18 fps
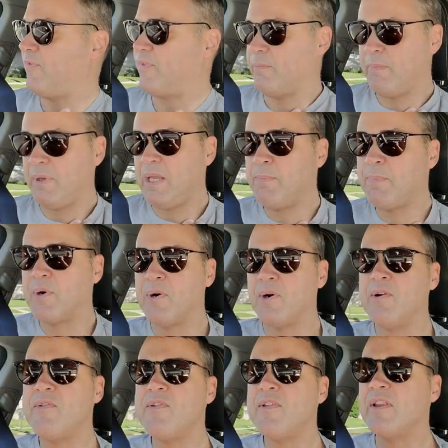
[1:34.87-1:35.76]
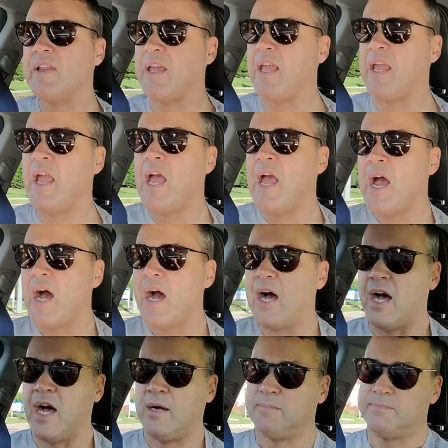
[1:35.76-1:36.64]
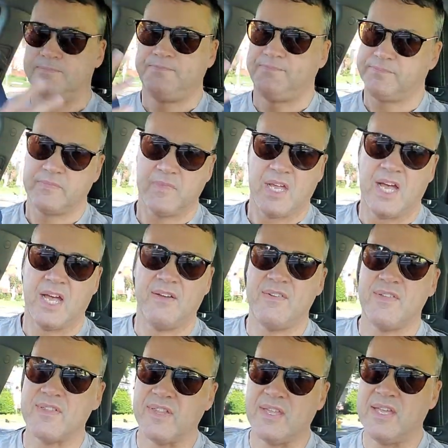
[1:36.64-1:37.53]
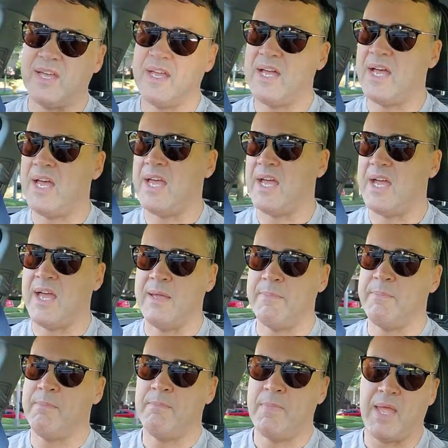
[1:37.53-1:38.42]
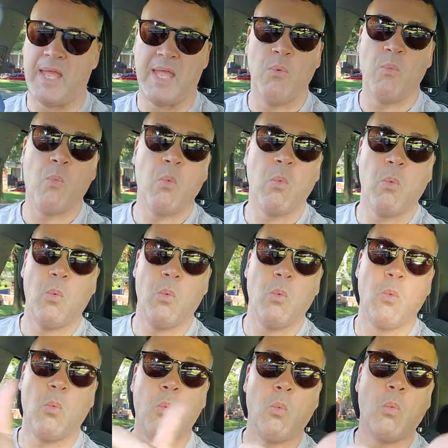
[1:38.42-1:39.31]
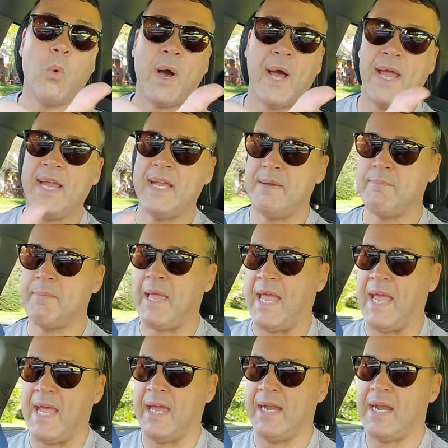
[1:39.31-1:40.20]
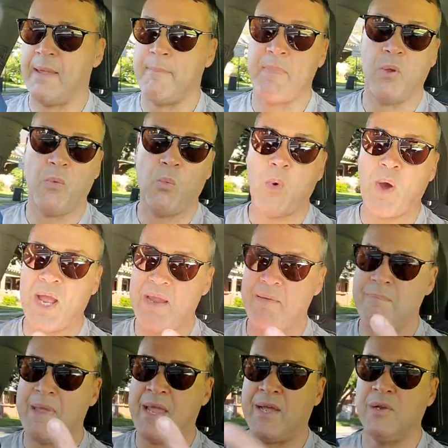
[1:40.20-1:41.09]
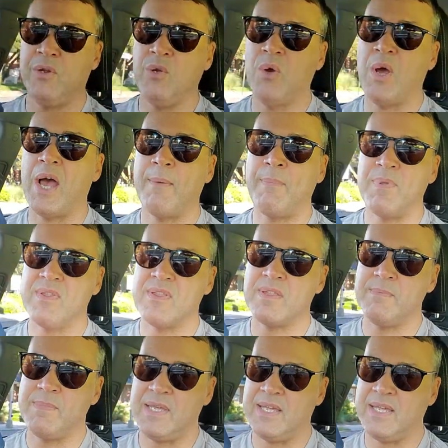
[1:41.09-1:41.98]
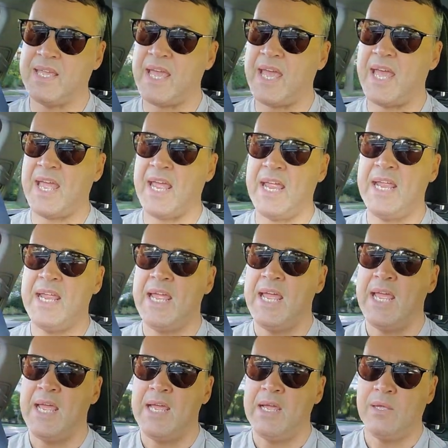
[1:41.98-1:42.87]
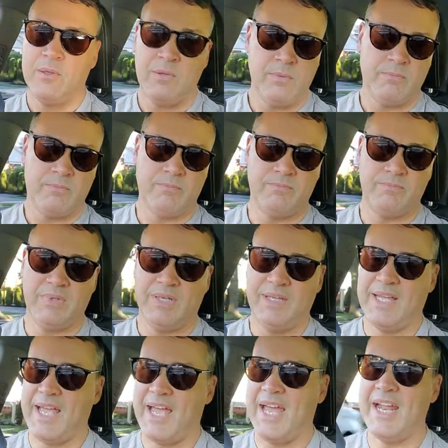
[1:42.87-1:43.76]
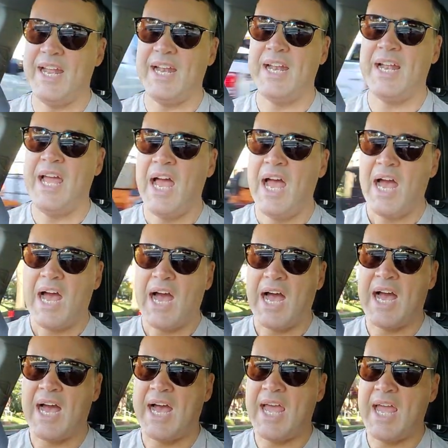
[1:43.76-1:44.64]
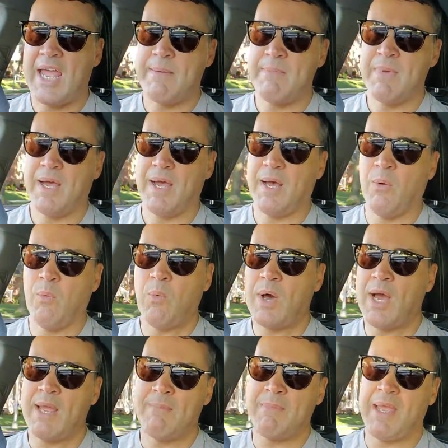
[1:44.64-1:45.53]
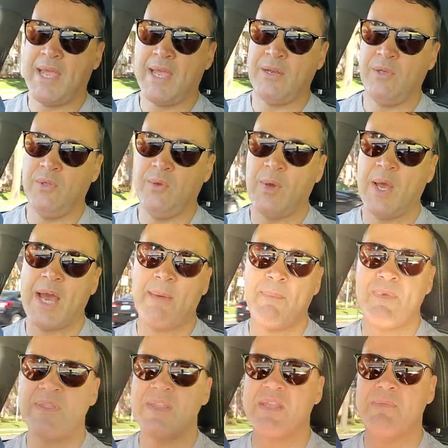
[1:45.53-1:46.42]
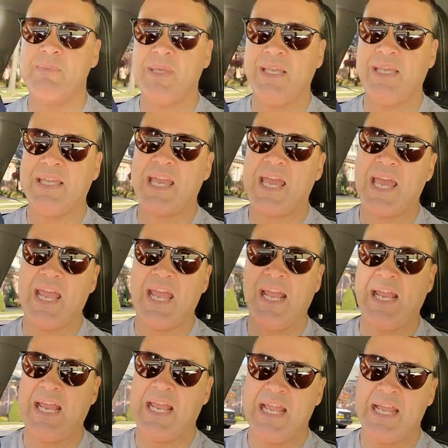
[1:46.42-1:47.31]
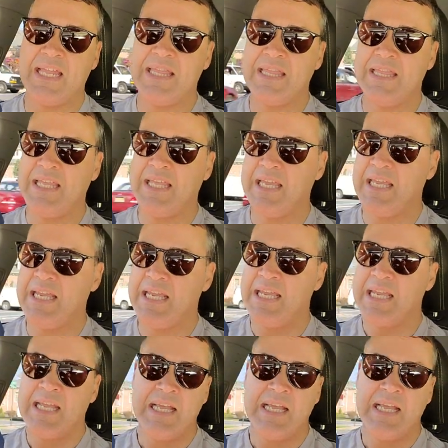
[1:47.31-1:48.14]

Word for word: for me personally. Um, obviously, I, am a white man. I'm a white man who happens to be a gay, and I'm a white man who happens to be gay in the